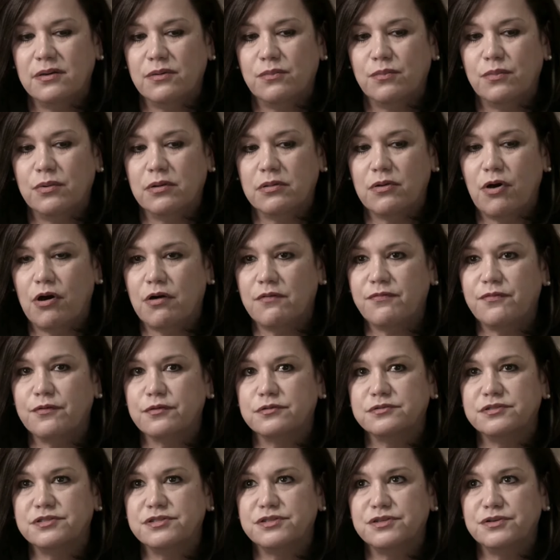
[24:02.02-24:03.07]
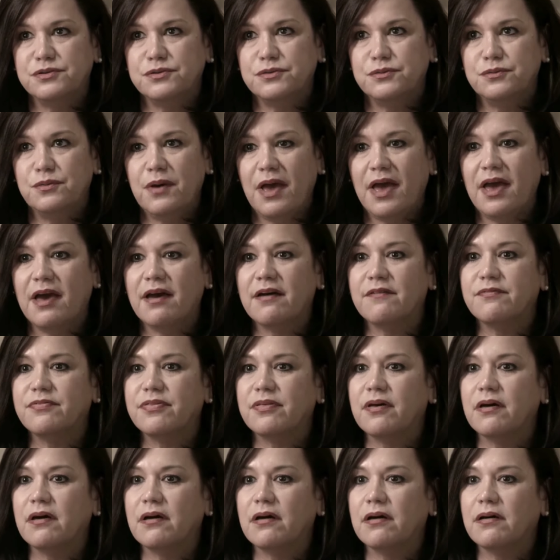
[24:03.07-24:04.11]
we'll offer to have
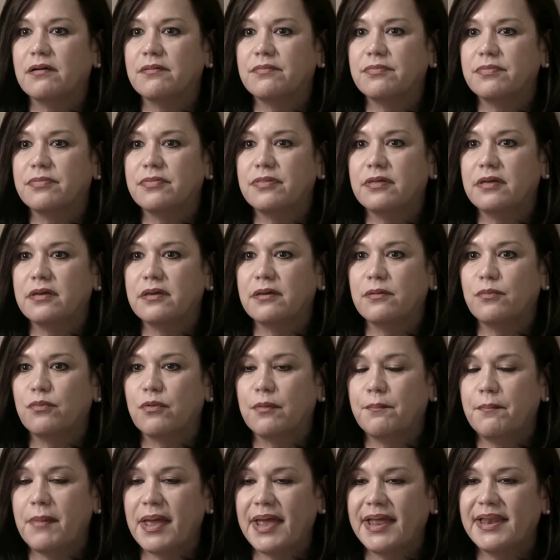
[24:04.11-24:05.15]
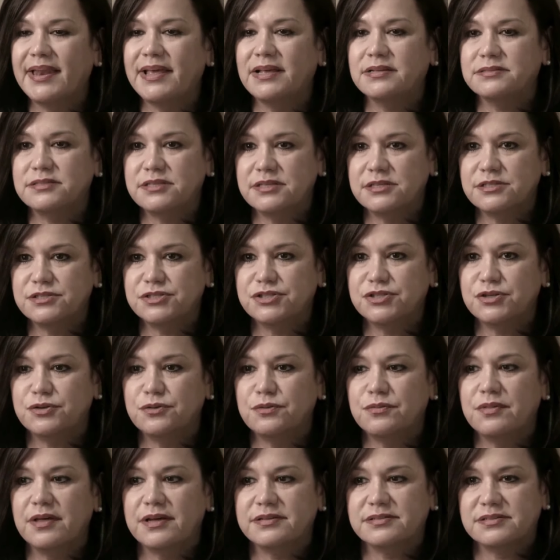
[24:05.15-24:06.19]
the remaining tissue
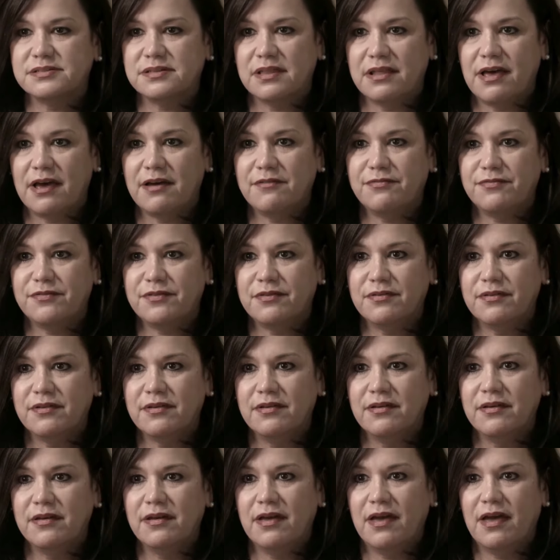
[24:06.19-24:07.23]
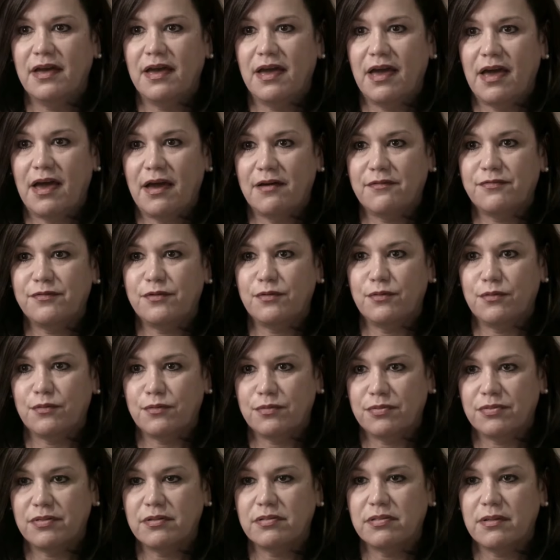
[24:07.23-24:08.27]
that's left after
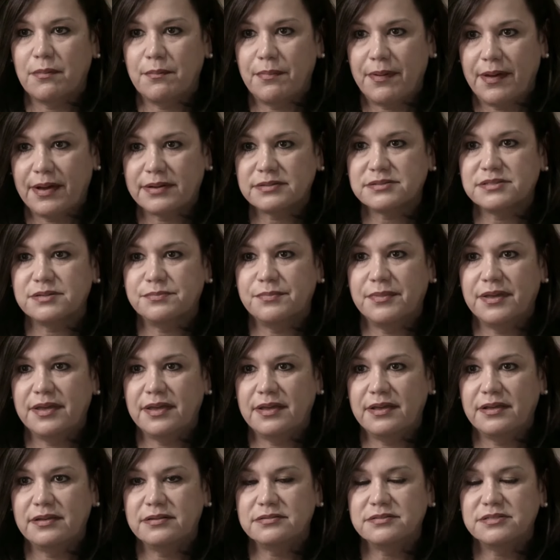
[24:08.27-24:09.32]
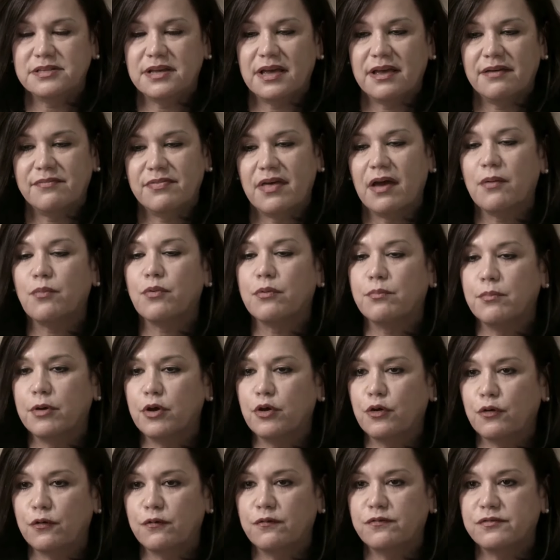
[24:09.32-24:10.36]
the lumpectomy, to have that
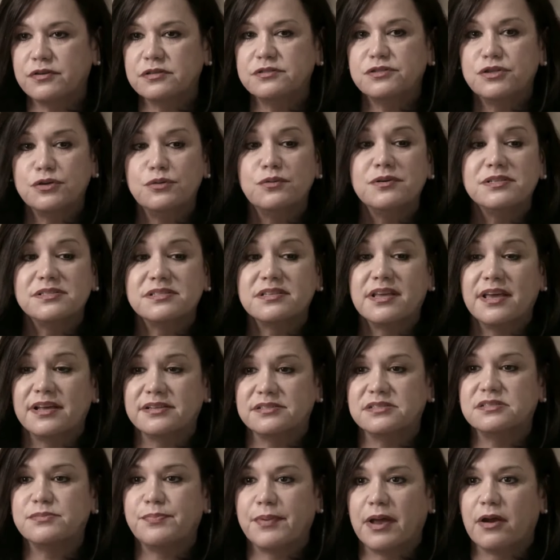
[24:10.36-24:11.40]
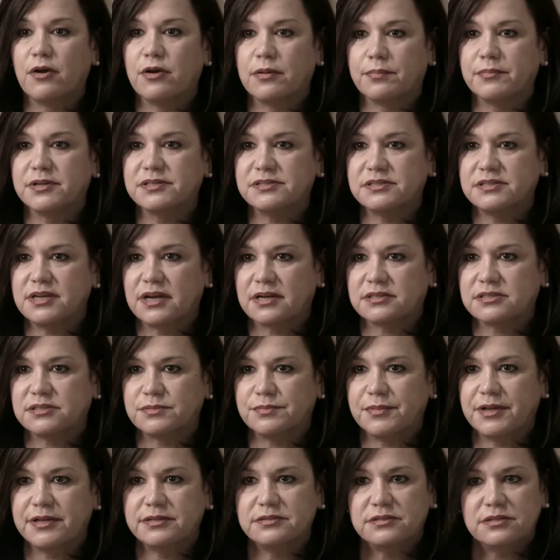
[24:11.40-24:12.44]
removed, to do a skin sparing
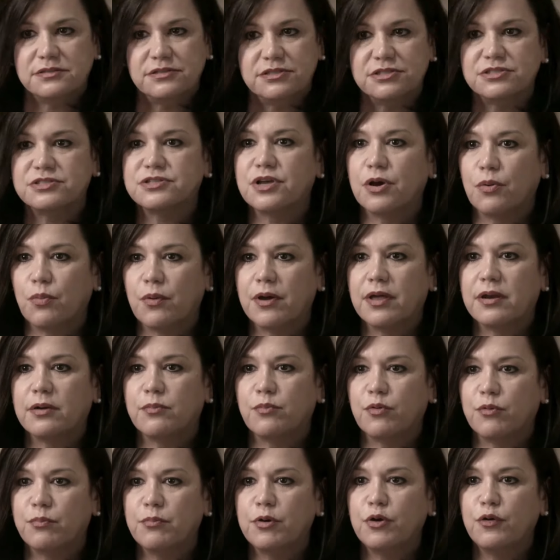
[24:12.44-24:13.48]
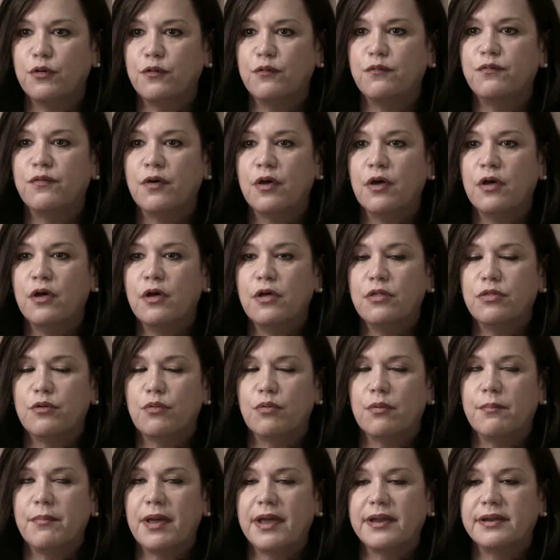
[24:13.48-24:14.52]
mastectomy, to just go in and remove the
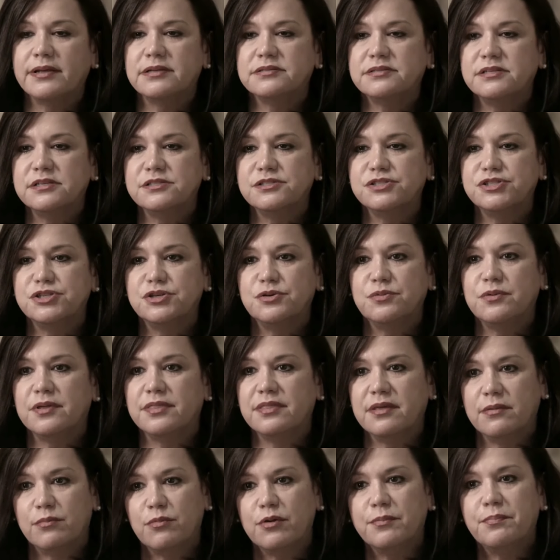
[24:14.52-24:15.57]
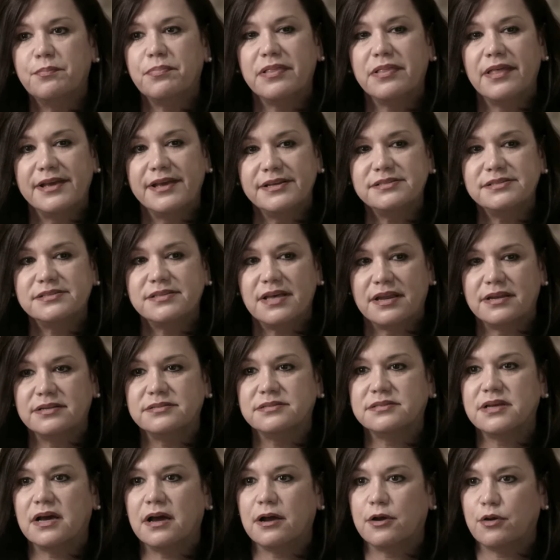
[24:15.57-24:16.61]
remaining tissue and then replace that
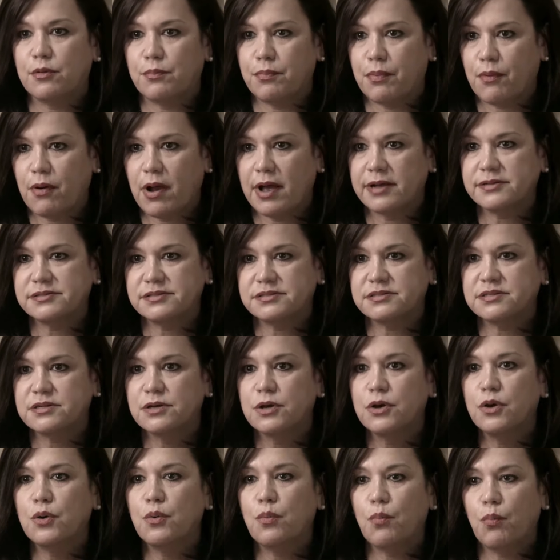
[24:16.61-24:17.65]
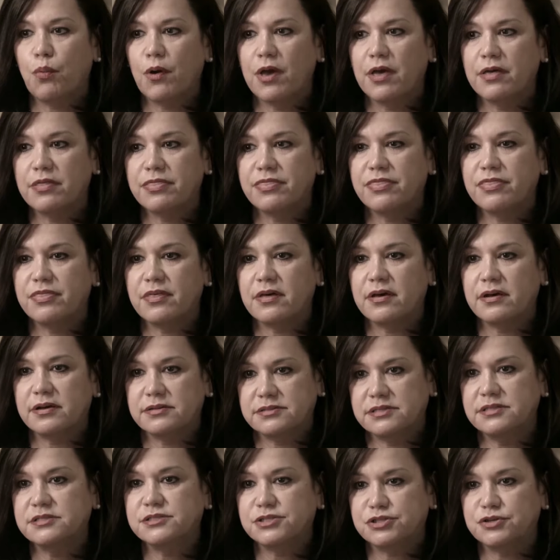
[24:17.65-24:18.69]
entire breast with a
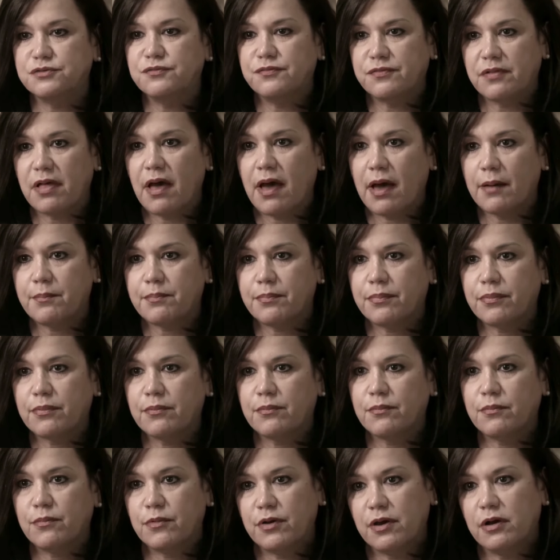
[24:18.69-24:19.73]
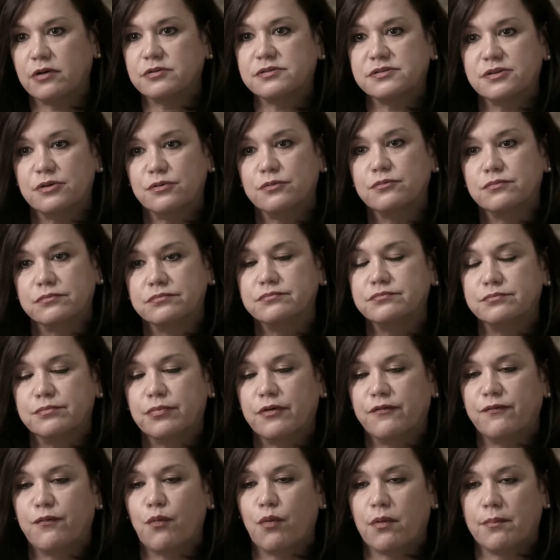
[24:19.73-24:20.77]
tissue flap. We also
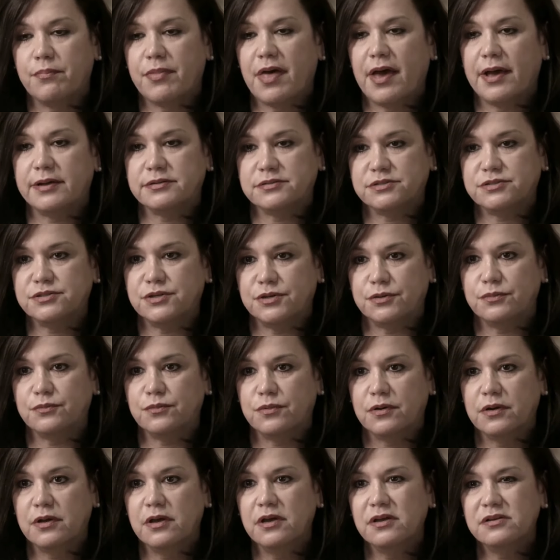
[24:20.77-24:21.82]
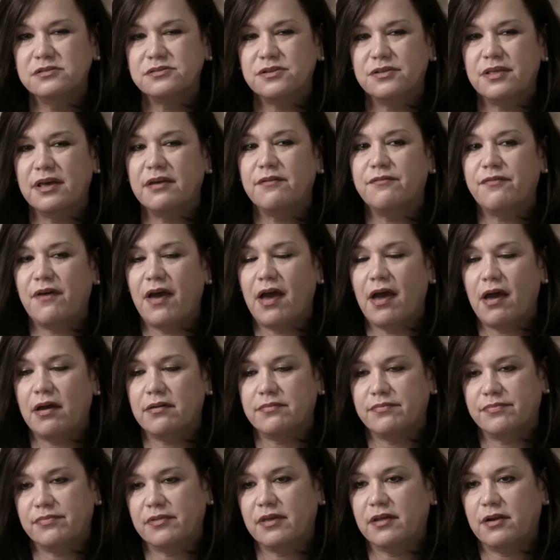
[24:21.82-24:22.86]
perform that too. So they have,
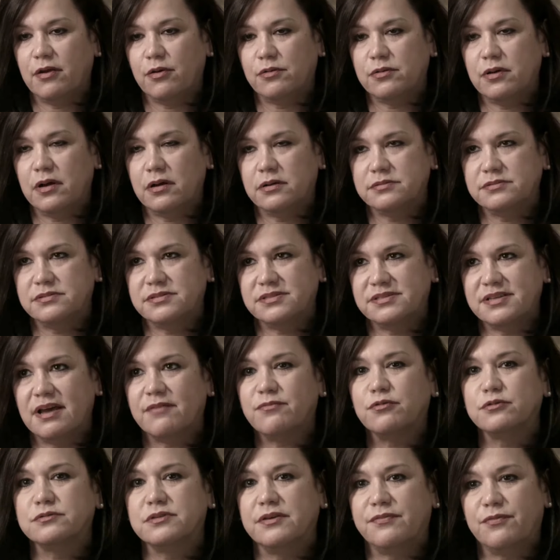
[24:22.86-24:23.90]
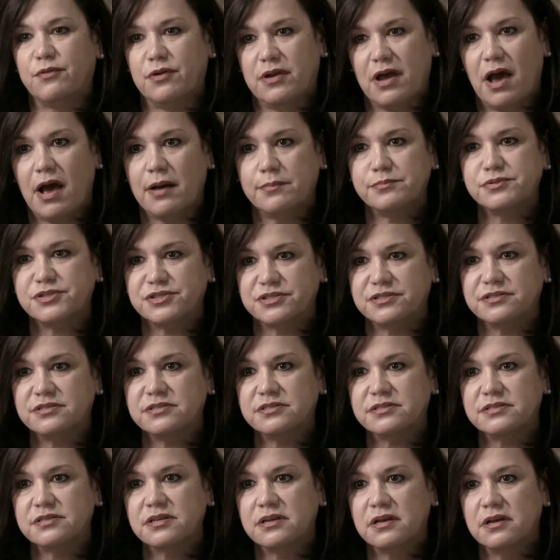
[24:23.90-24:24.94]
you know, several different
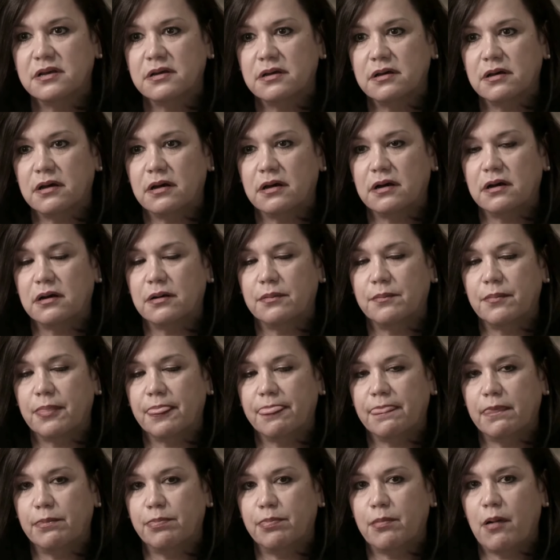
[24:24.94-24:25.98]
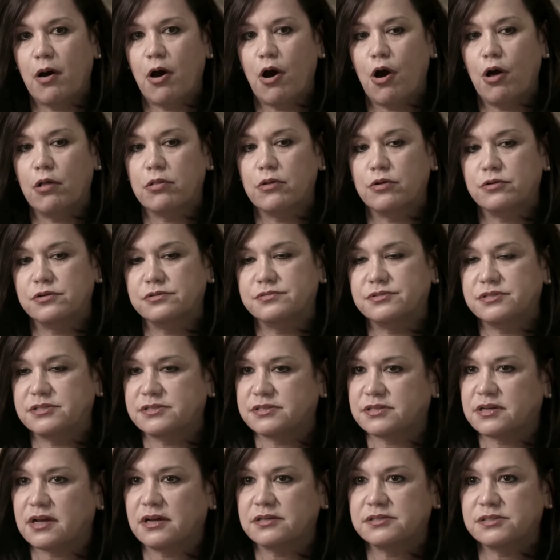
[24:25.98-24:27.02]
options, and all are
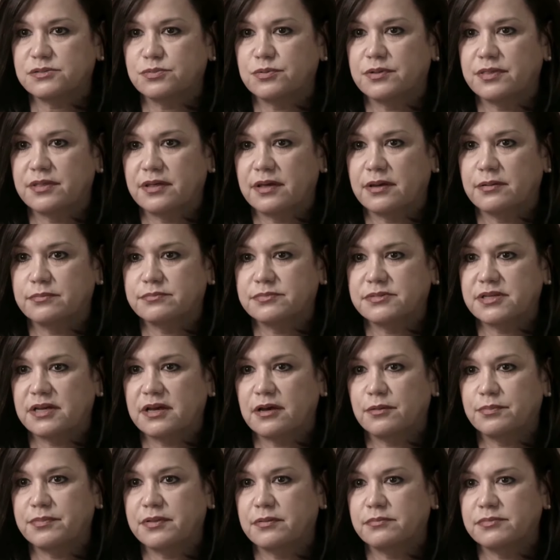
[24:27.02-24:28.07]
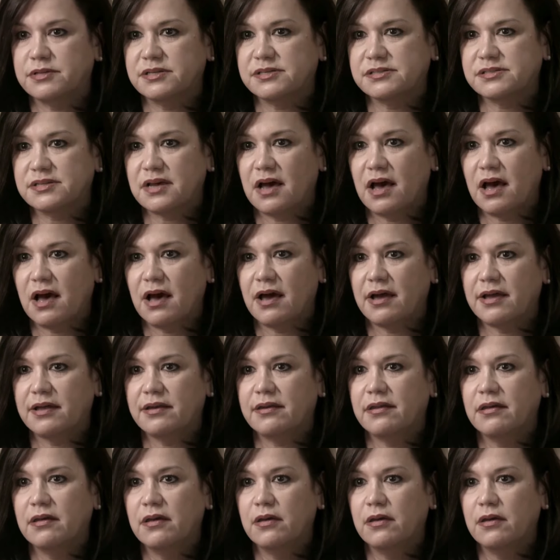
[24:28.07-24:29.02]
discussed with them to help them decide